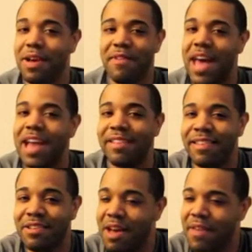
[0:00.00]
You haven't had
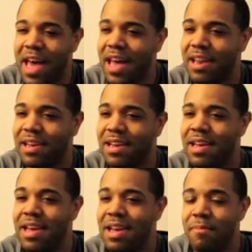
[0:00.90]
you haven't had
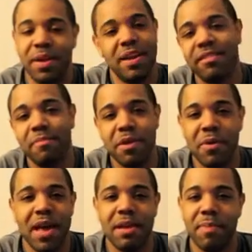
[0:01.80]
uh, been intimate
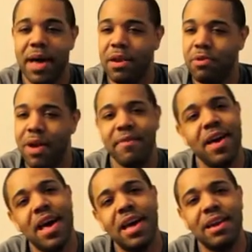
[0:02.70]
with anybody, or you
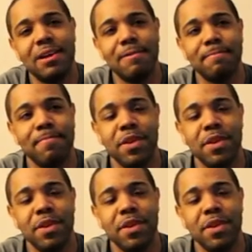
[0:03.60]
haven't had um,